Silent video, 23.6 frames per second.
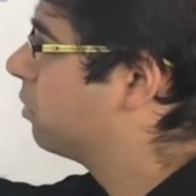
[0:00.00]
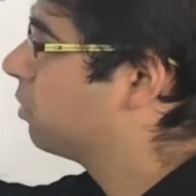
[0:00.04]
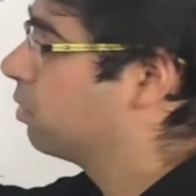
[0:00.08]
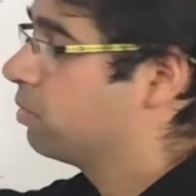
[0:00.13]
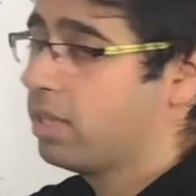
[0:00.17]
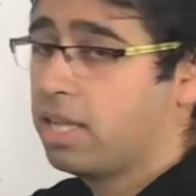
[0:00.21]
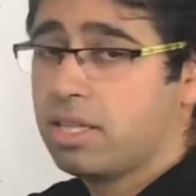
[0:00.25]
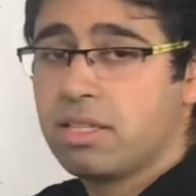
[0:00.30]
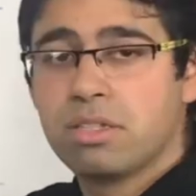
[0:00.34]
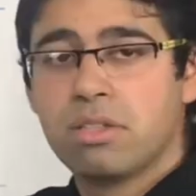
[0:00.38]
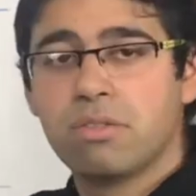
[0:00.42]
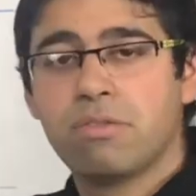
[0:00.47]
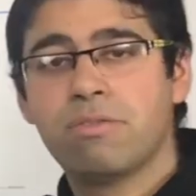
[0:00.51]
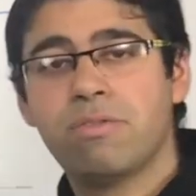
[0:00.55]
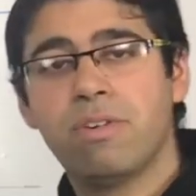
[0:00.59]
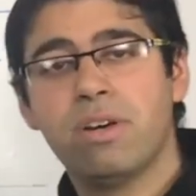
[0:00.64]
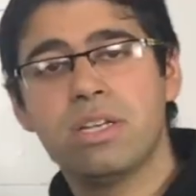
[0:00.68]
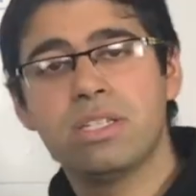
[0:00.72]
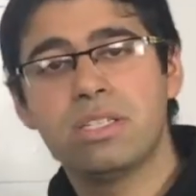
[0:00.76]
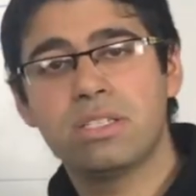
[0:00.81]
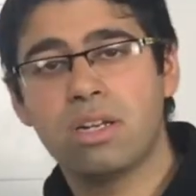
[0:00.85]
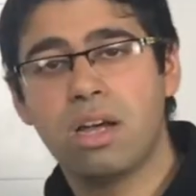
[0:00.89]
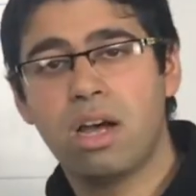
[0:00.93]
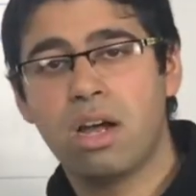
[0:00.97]
So that's the
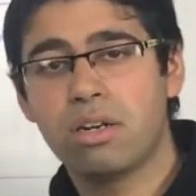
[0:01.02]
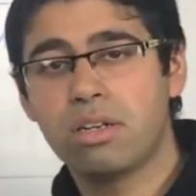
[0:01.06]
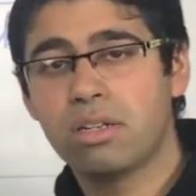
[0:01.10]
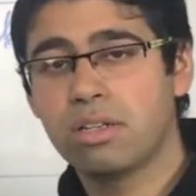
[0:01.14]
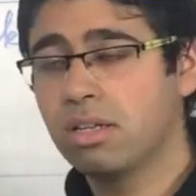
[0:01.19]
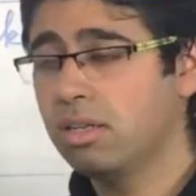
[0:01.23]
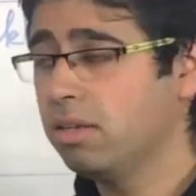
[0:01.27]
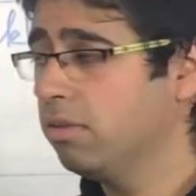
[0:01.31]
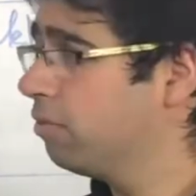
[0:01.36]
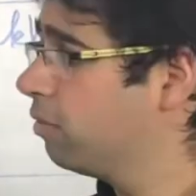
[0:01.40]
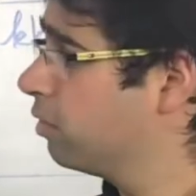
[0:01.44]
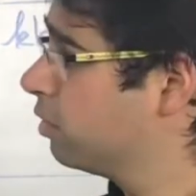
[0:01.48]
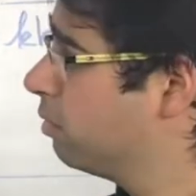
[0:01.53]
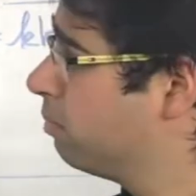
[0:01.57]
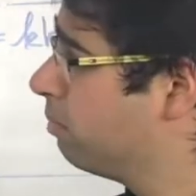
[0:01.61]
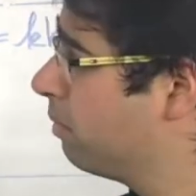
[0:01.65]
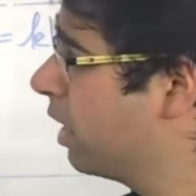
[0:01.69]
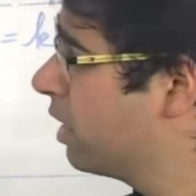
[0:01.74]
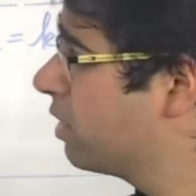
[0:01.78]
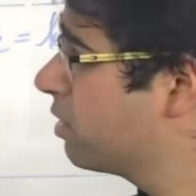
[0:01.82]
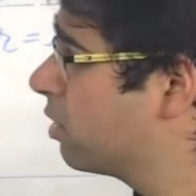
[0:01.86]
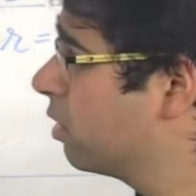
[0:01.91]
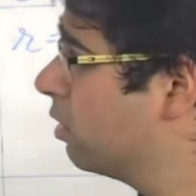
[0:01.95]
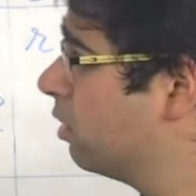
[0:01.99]
first article for the
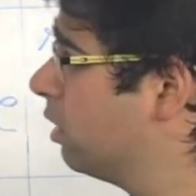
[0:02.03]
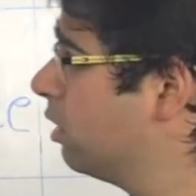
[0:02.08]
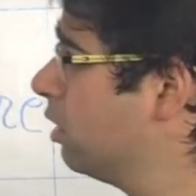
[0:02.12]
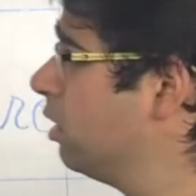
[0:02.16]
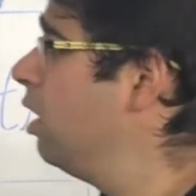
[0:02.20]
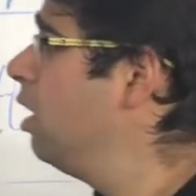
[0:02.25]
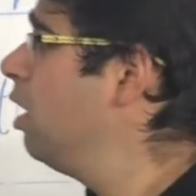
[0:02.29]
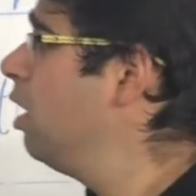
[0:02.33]
masculine,